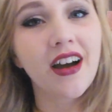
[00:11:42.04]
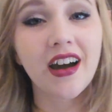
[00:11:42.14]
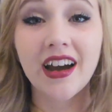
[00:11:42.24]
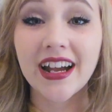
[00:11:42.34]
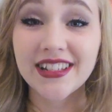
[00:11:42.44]

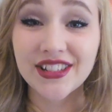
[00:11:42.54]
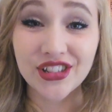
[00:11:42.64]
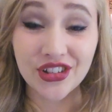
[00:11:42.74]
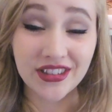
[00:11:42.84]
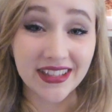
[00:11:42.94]
Alright,
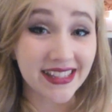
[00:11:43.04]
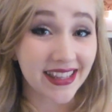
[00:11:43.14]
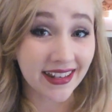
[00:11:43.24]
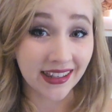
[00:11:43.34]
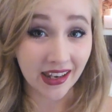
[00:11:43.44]
so this
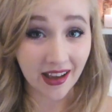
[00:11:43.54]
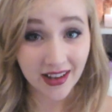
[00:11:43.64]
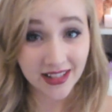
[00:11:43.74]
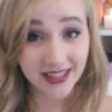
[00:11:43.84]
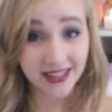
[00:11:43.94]

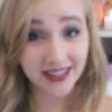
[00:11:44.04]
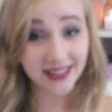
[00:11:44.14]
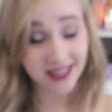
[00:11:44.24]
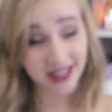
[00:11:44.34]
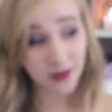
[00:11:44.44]

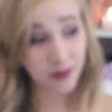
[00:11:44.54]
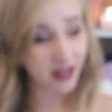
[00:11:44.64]
last tip,